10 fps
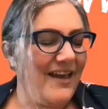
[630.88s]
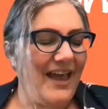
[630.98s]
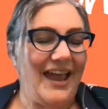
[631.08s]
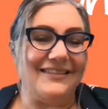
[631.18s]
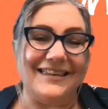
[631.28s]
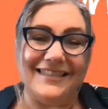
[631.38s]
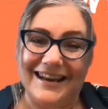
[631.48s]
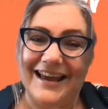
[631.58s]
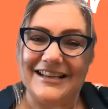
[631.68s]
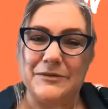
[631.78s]
And then the
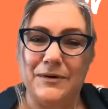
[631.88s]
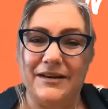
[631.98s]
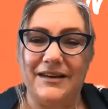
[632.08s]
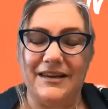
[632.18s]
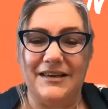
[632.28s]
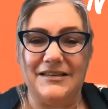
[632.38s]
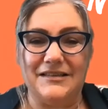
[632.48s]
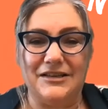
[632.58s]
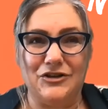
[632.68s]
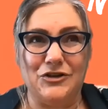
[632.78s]
last one
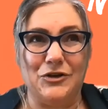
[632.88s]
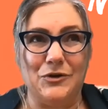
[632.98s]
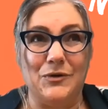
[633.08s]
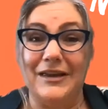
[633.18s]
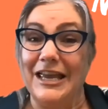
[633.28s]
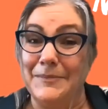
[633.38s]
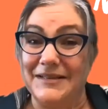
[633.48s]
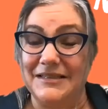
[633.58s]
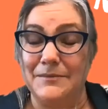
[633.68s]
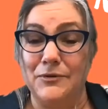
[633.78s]
is to keep it
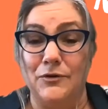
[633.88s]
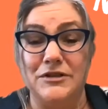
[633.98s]
simple.